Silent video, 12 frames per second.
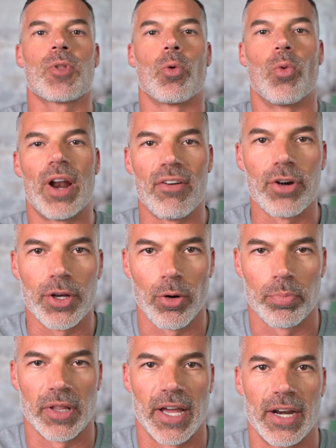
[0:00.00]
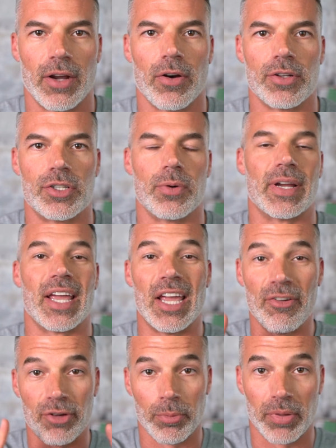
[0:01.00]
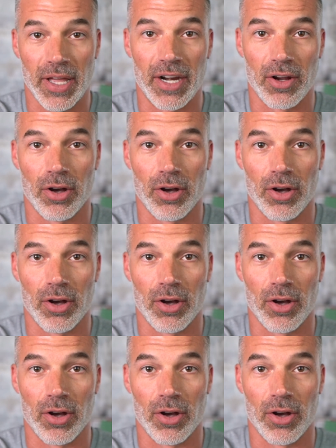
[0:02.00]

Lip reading: Whatever you're planning on doing. If you're planning